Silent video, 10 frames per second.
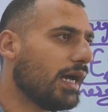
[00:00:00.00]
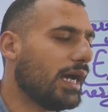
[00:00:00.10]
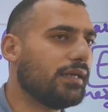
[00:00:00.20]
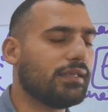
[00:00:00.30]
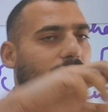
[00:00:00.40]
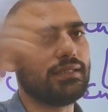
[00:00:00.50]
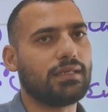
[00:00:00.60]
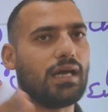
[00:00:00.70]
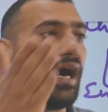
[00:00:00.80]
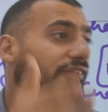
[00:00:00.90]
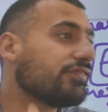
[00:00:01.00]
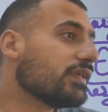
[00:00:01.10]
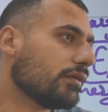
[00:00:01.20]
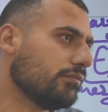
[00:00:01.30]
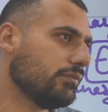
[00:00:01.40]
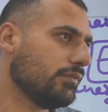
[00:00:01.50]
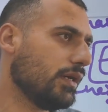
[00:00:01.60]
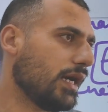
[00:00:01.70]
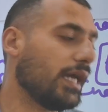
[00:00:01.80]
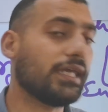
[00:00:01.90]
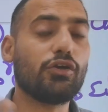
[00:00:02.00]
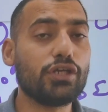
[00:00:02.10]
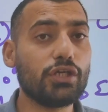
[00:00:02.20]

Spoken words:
and the other half dirham. I cannot